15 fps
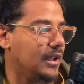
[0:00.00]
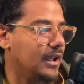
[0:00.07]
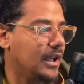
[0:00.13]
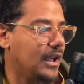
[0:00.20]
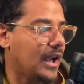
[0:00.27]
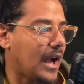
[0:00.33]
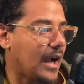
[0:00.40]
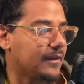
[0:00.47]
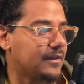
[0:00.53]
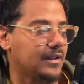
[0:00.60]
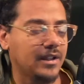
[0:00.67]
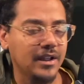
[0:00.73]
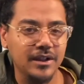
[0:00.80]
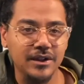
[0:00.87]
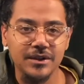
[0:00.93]
after they
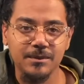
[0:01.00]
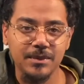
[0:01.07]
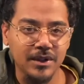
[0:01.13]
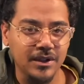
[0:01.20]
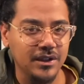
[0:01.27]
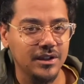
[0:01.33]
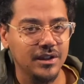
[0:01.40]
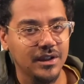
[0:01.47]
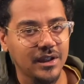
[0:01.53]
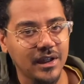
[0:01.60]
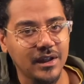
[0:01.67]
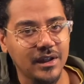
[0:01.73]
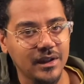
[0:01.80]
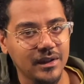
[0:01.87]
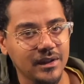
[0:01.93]
just spent a good
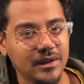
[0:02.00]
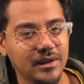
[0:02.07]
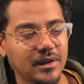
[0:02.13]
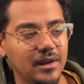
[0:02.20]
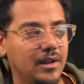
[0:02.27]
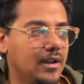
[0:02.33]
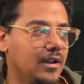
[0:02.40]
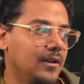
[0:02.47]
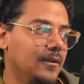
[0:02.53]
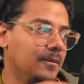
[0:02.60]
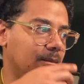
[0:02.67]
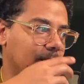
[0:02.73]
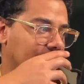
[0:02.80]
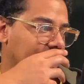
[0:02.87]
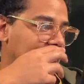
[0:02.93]
800.
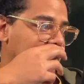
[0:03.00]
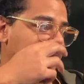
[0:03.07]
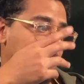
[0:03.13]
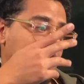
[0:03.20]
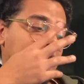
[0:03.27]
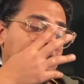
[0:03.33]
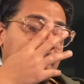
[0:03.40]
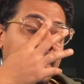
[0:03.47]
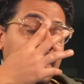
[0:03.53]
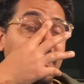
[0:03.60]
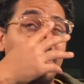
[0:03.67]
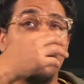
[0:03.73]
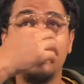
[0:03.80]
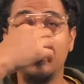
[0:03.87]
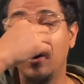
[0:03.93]
But I
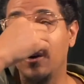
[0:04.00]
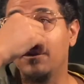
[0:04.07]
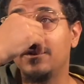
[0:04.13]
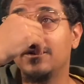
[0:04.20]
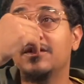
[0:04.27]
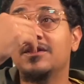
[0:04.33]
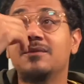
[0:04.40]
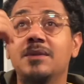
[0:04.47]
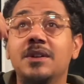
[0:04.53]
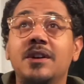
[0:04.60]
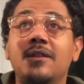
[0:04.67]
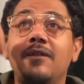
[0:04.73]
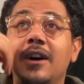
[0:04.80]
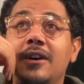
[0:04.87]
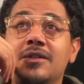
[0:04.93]
don't know. If it was me, if
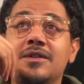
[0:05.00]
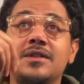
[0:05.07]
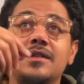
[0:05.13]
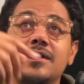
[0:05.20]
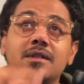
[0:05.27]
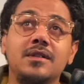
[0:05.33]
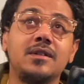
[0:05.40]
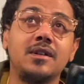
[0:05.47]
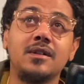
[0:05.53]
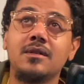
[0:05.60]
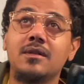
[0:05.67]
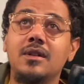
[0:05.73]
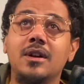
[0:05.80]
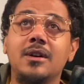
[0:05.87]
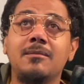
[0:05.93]
I was, the
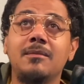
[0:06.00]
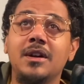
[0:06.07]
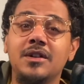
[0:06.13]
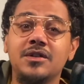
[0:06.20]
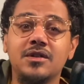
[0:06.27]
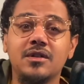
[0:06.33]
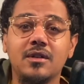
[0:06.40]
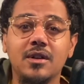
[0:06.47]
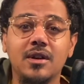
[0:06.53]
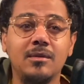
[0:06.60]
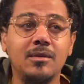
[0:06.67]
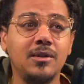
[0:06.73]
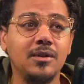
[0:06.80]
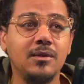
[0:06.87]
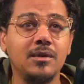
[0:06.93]
club manager, club
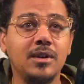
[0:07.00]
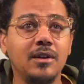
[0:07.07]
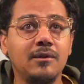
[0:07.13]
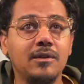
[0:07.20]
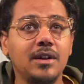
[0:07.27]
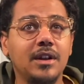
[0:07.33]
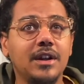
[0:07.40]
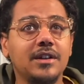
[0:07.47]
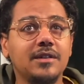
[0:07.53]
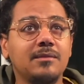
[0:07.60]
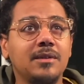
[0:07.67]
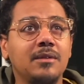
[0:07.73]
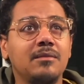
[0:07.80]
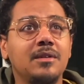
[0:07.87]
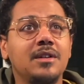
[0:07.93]
owner, whatever the case may
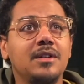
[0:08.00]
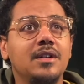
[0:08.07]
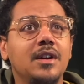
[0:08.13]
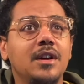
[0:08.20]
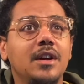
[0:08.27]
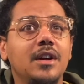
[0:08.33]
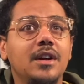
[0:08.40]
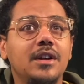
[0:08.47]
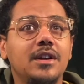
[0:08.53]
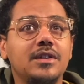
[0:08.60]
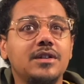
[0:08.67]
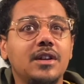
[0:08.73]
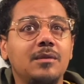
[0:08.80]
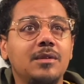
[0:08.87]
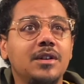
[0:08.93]
be, if
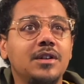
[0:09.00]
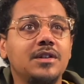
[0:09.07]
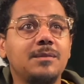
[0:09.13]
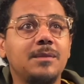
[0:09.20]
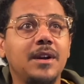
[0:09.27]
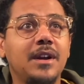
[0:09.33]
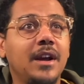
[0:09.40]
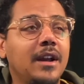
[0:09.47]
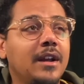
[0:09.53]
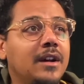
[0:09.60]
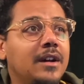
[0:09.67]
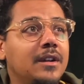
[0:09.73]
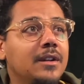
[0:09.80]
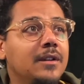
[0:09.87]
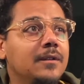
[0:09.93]
somebody just spent
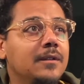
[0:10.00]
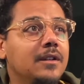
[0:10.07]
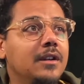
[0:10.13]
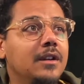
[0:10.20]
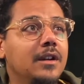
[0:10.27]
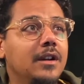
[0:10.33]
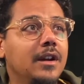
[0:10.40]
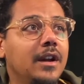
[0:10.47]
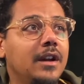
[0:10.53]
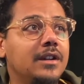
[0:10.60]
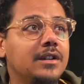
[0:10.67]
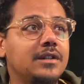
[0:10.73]
800 and it's,